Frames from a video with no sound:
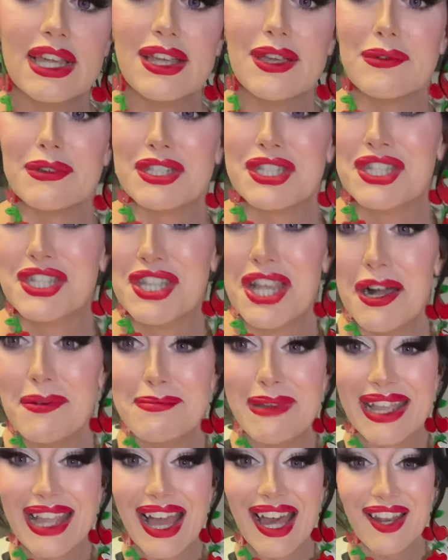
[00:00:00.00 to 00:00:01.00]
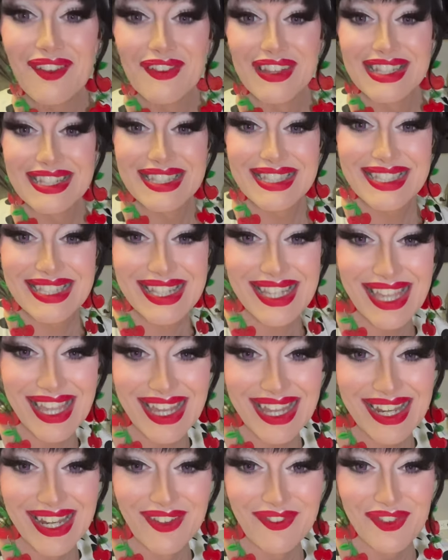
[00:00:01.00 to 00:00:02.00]
It was jumping out of its
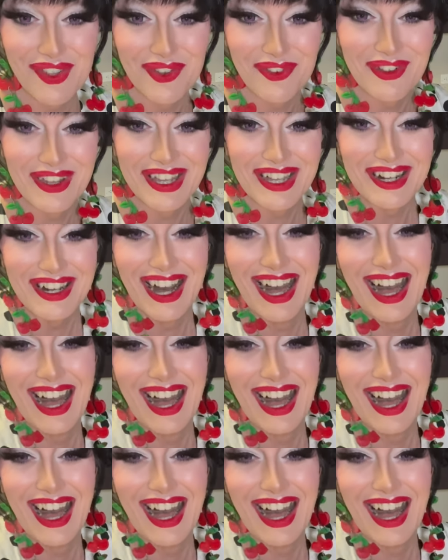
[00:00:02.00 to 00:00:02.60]
skin, if you will.